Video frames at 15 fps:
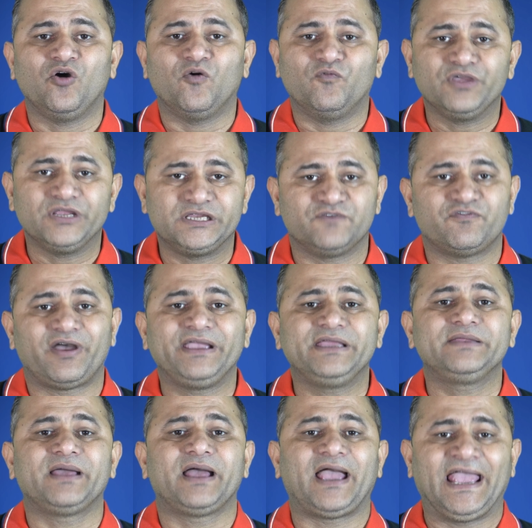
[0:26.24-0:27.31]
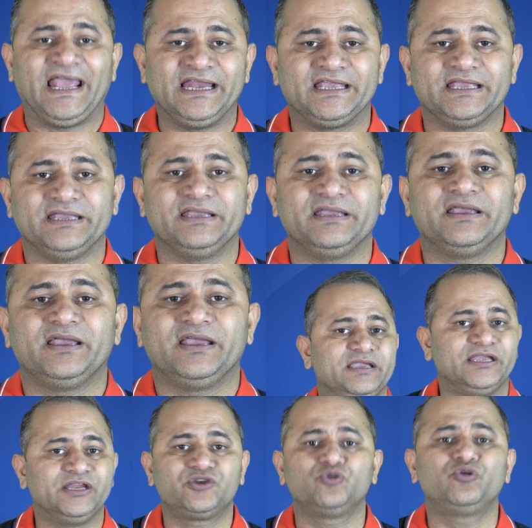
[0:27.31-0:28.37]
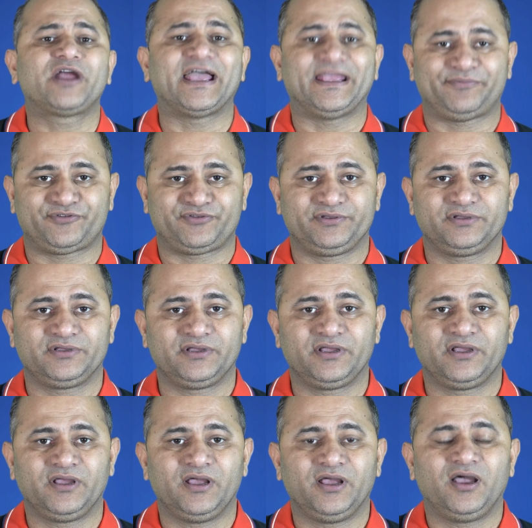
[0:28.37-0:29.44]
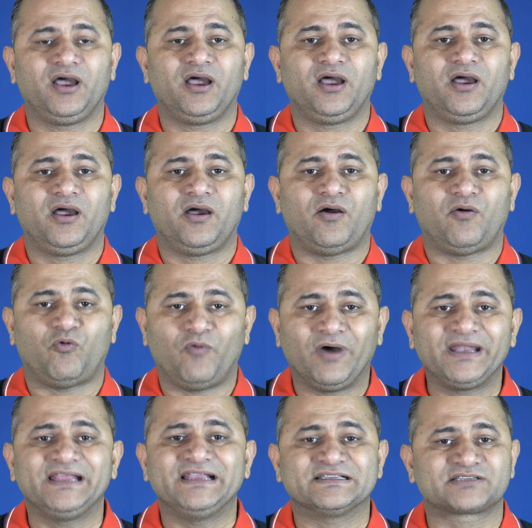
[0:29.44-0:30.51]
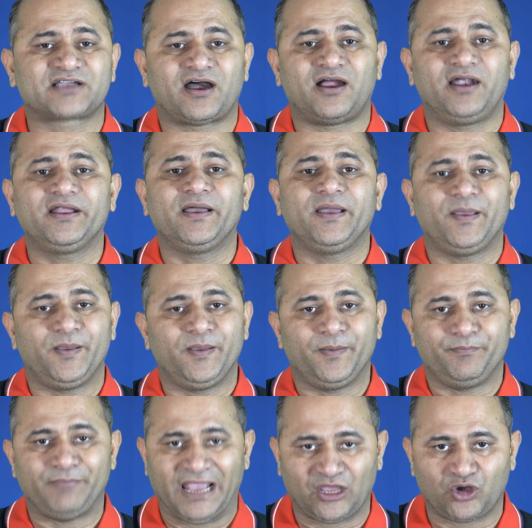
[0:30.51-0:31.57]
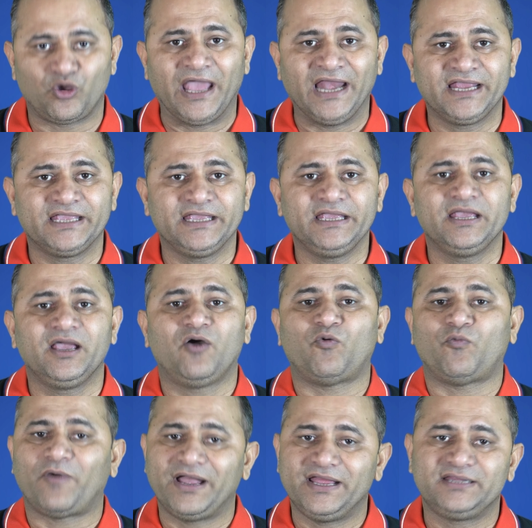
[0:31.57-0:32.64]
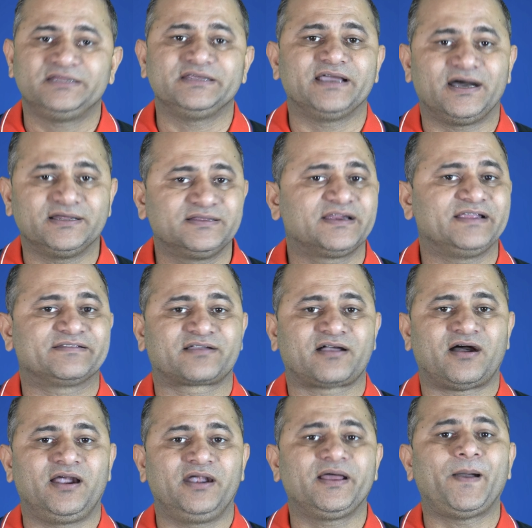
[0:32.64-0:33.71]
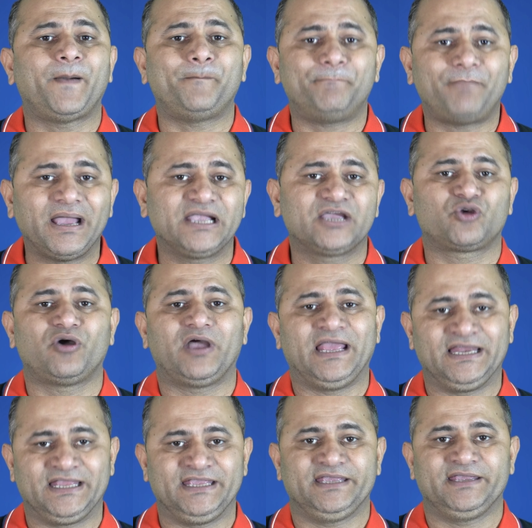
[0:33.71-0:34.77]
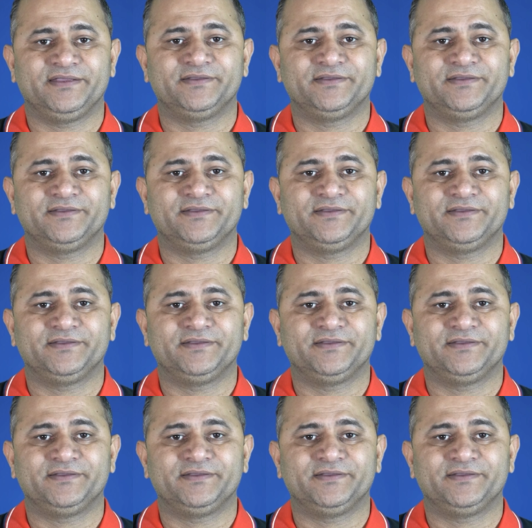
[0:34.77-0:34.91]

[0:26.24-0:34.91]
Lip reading: We divide algae in two types. One is called macroalgae while the other is called microalgae.